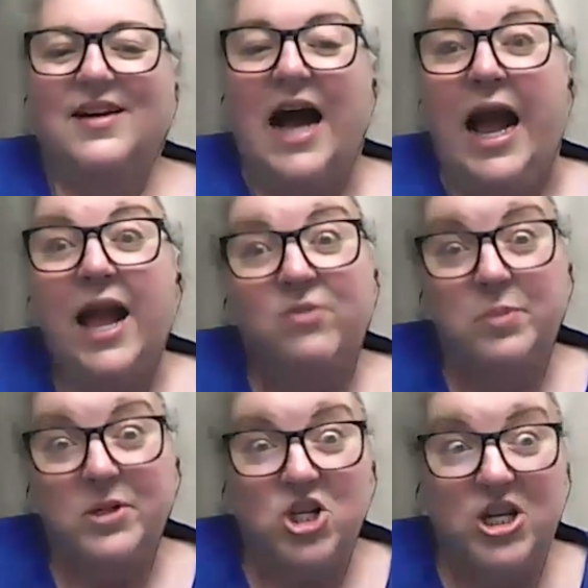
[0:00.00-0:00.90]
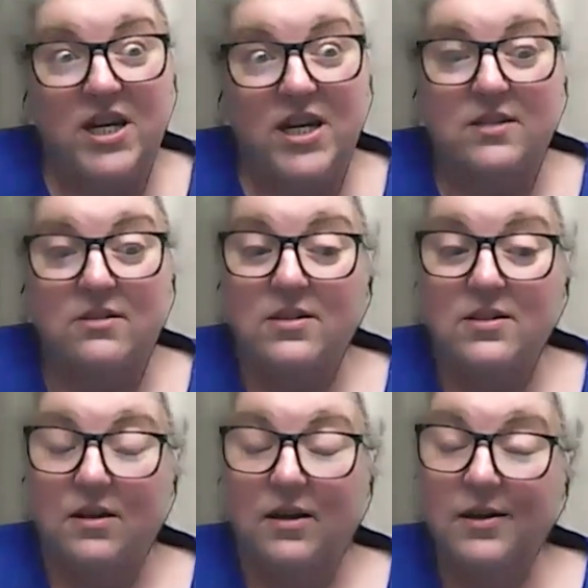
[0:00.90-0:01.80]
I have a bunch of kids.
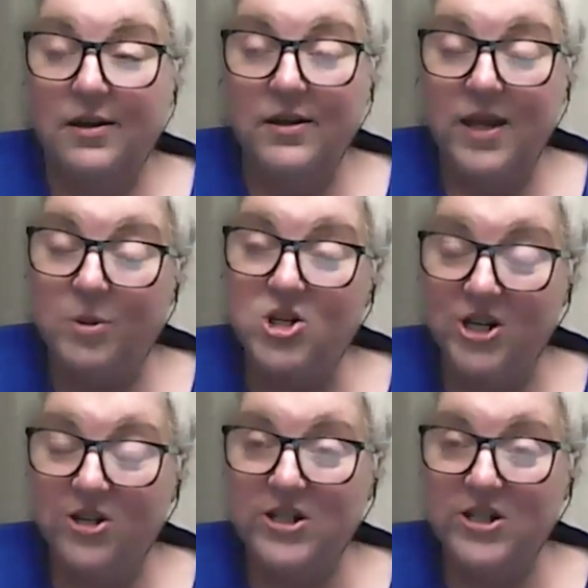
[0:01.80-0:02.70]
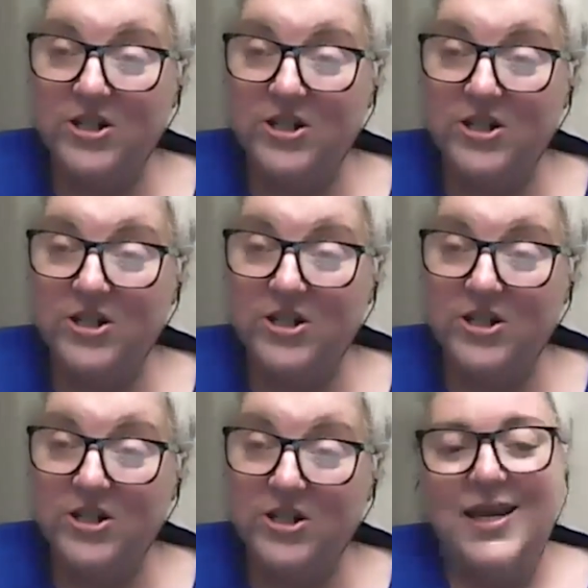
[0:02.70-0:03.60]
Uh, yeah, but Sharon does too.
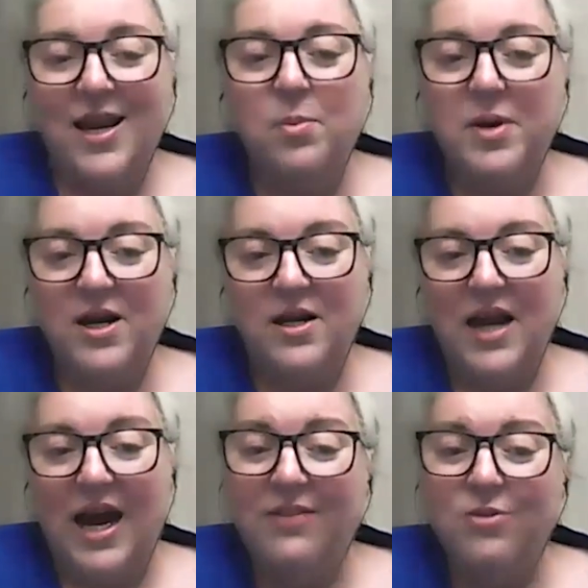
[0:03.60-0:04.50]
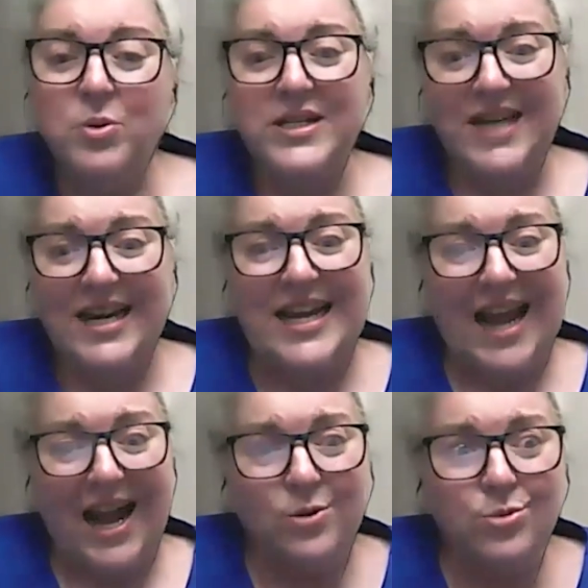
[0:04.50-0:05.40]
Yeah, but I have a really tiny
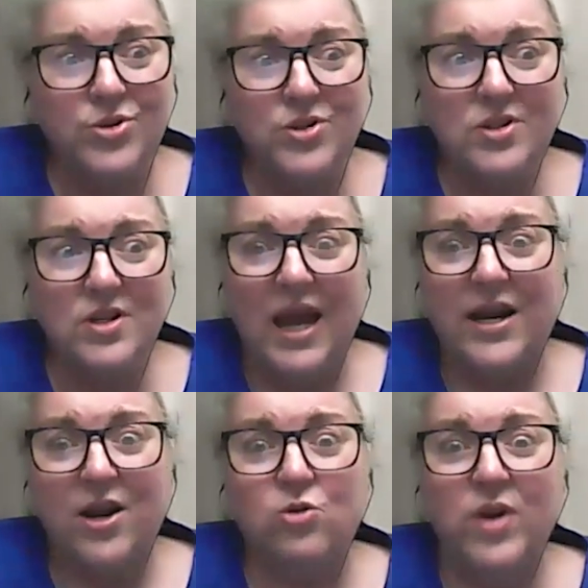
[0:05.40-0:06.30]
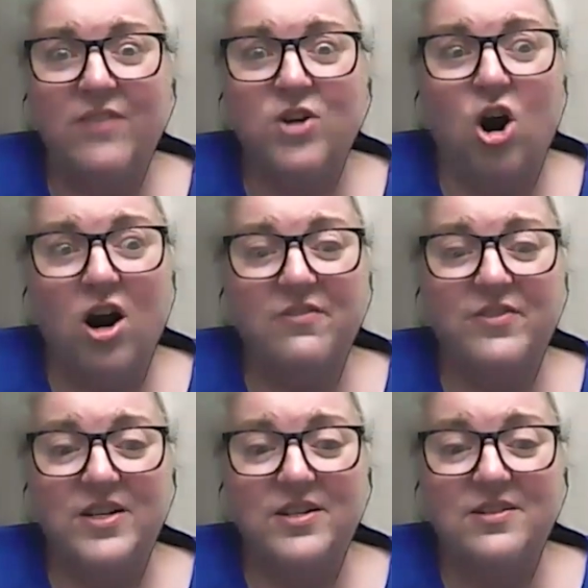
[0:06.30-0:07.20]
house and I don't have an
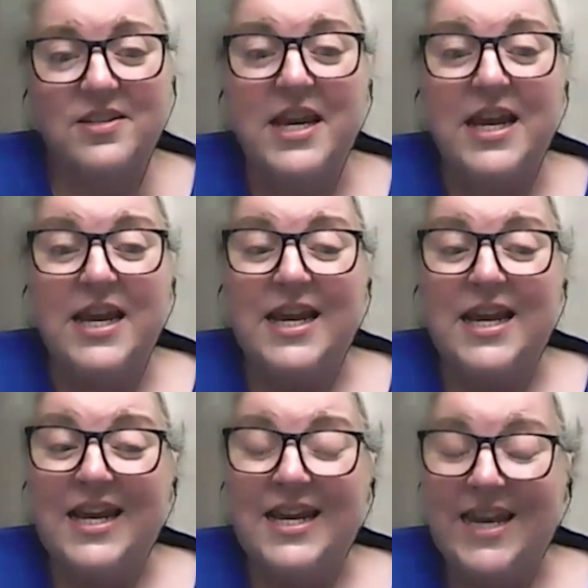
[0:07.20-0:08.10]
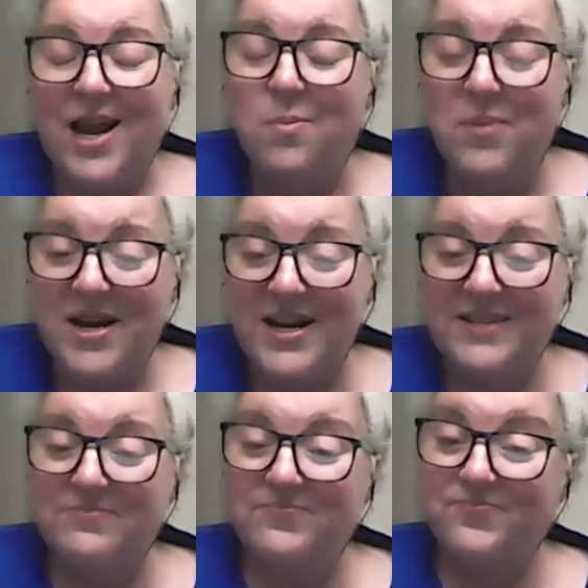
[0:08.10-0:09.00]
office. Yeah, but
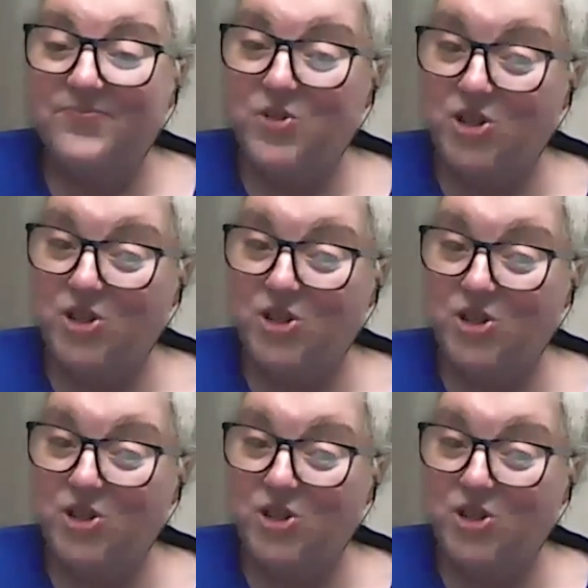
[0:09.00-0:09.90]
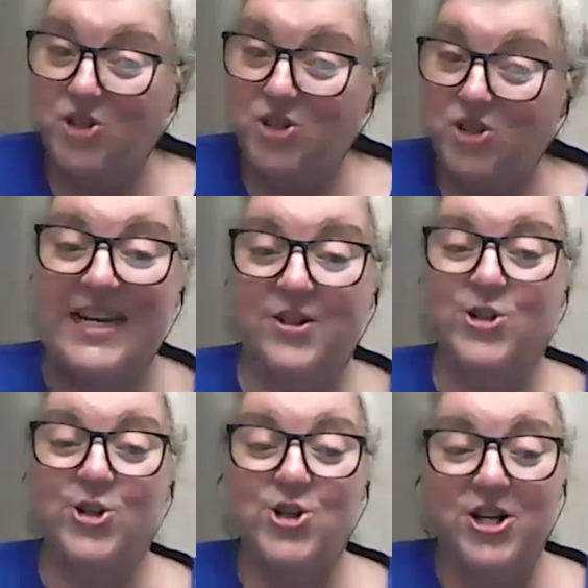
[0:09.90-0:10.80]
Sharon didn't either.
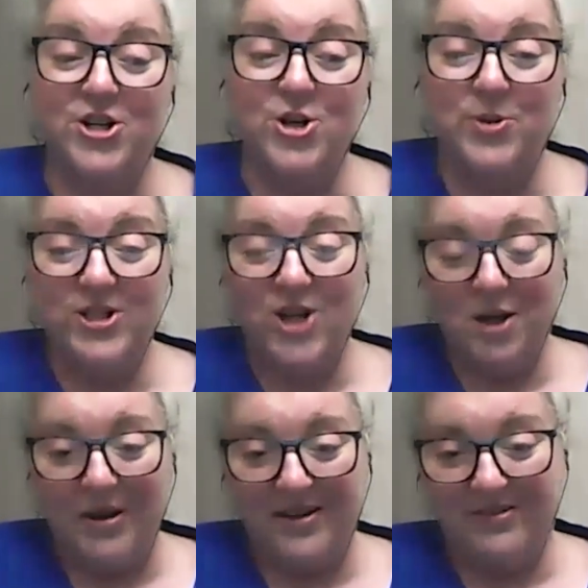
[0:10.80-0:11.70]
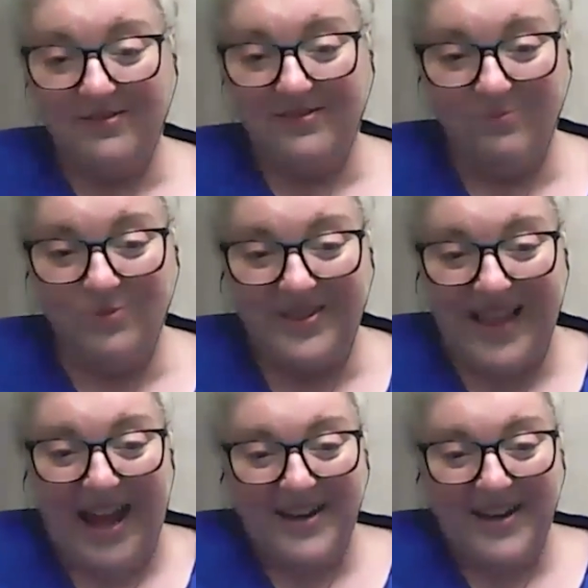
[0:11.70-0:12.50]
So Sharon, you want to talk about what, that?